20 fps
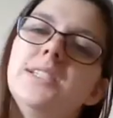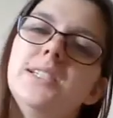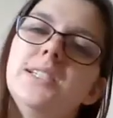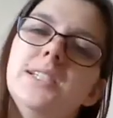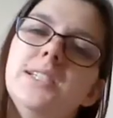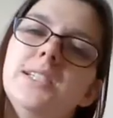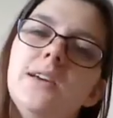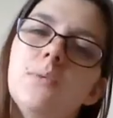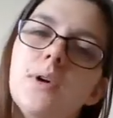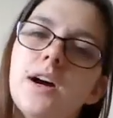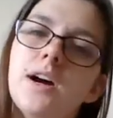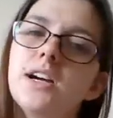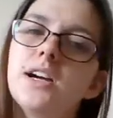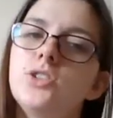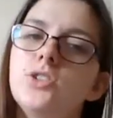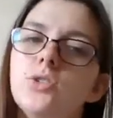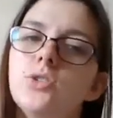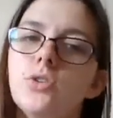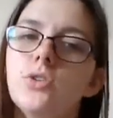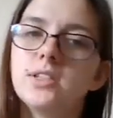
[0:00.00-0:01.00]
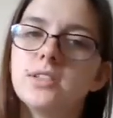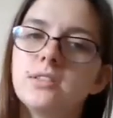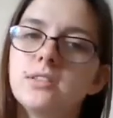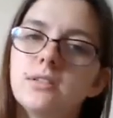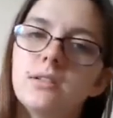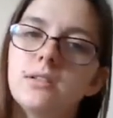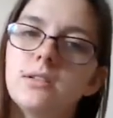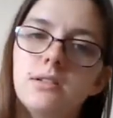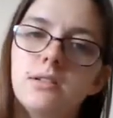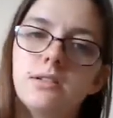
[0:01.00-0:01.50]
DY
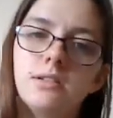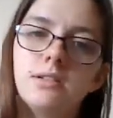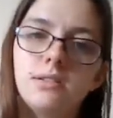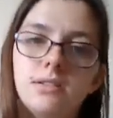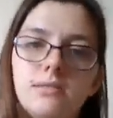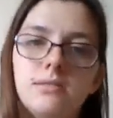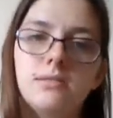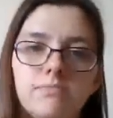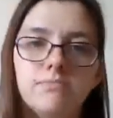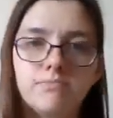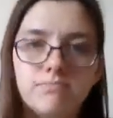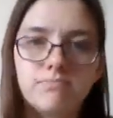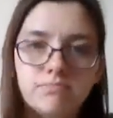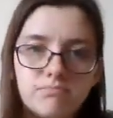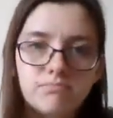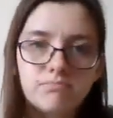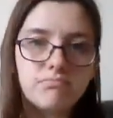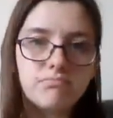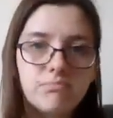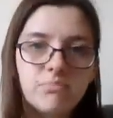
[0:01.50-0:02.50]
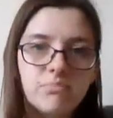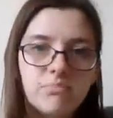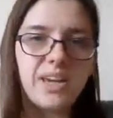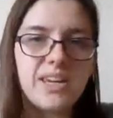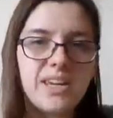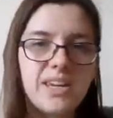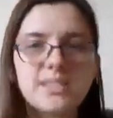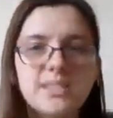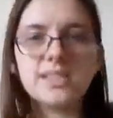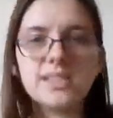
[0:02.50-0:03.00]
Choices,
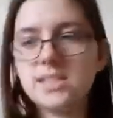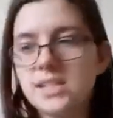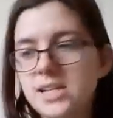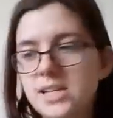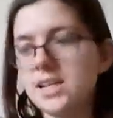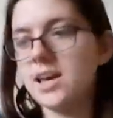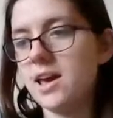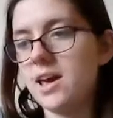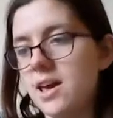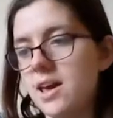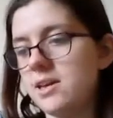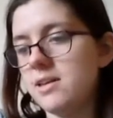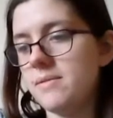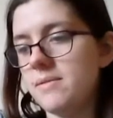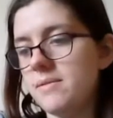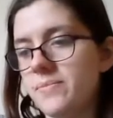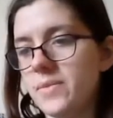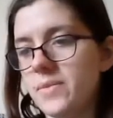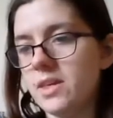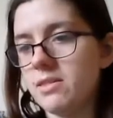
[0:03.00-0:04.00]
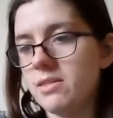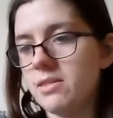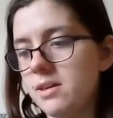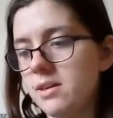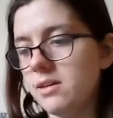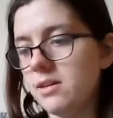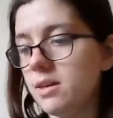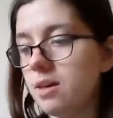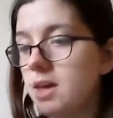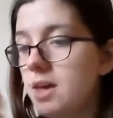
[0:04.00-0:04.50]
basic DK, I
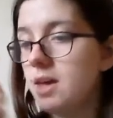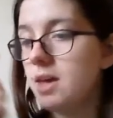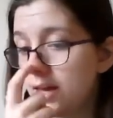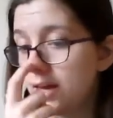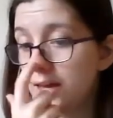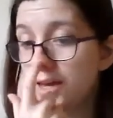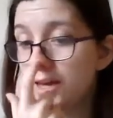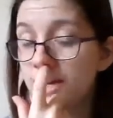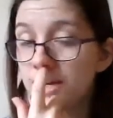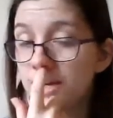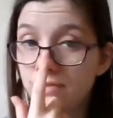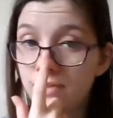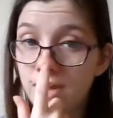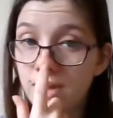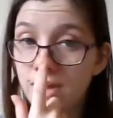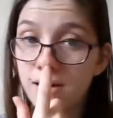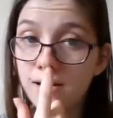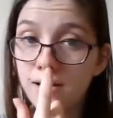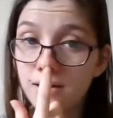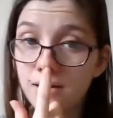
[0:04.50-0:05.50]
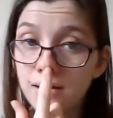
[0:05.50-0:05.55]
think. And if that,